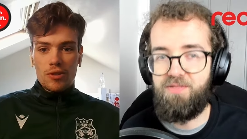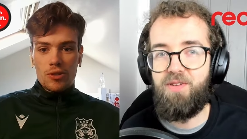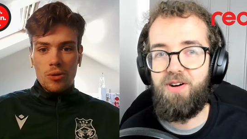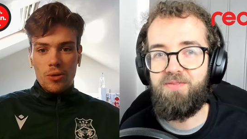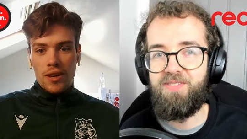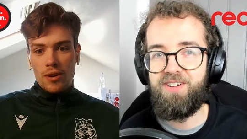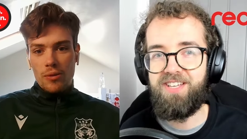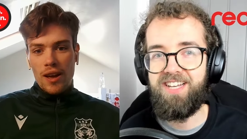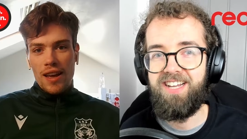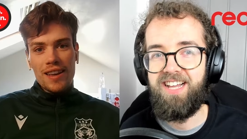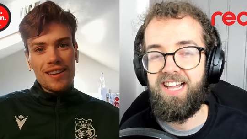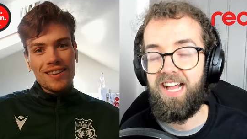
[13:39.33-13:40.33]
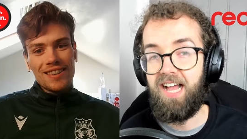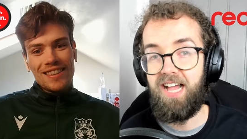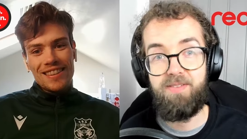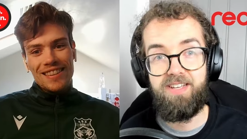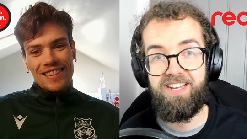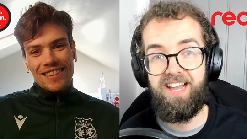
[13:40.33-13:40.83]
Speaker 1: with Torquay
Speaker 2: away? I
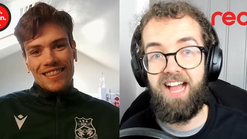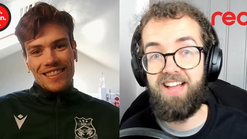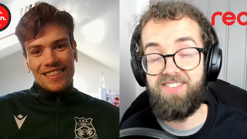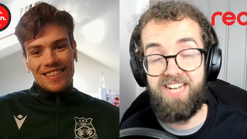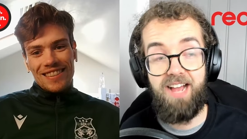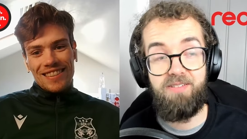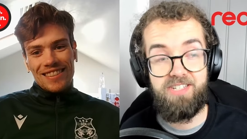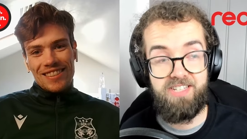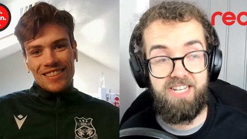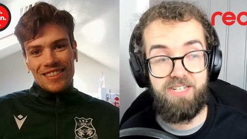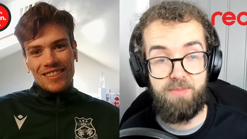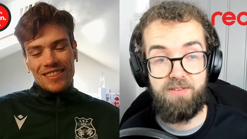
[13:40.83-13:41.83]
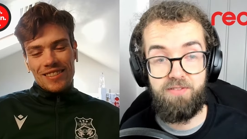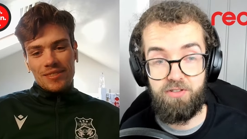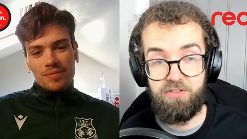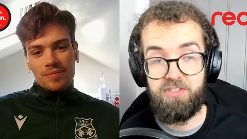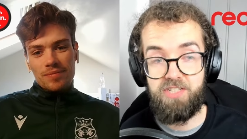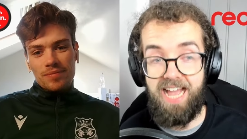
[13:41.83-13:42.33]
mean, I mean, I was saying to Ben
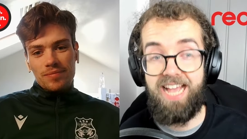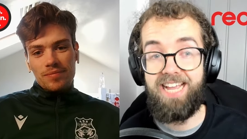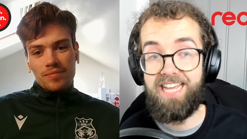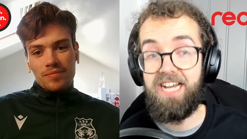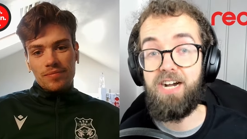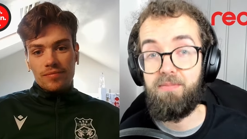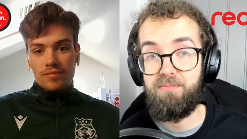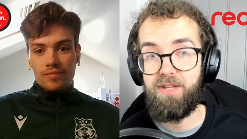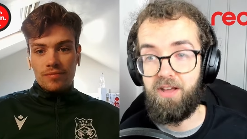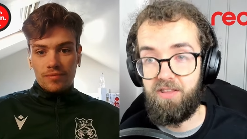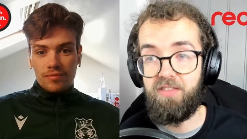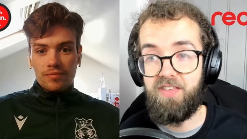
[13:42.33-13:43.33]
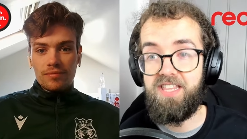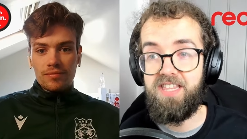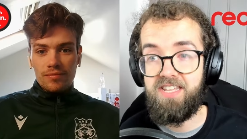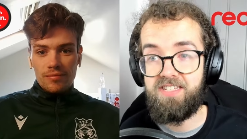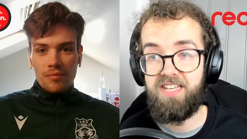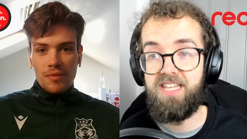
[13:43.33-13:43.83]
Foster to hang it up, but uh, in
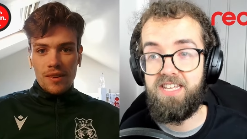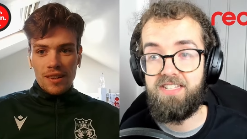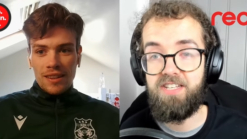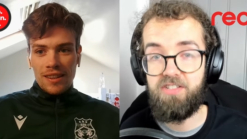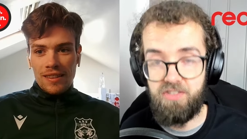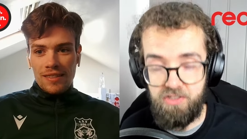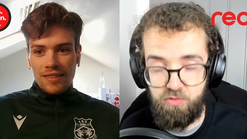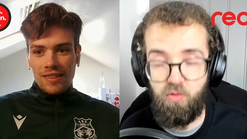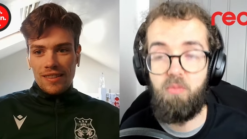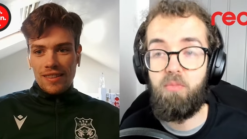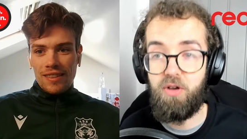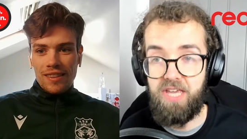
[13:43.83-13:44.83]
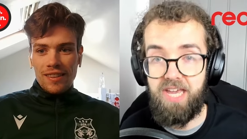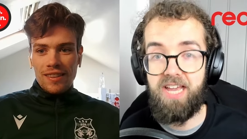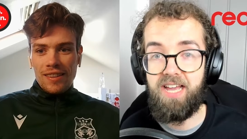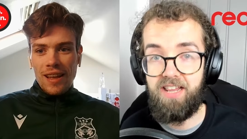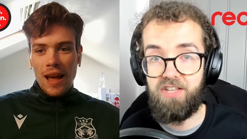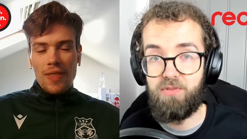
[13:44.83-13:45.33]
this in this instance, one more year.
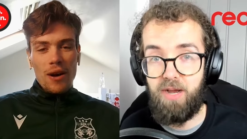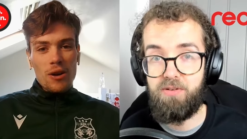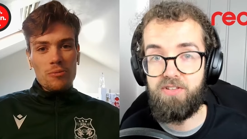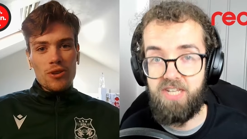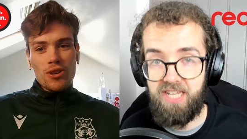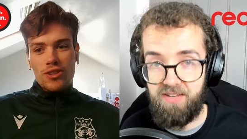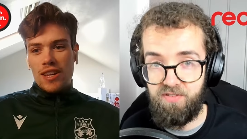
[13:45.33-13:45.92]
That's what that I would be good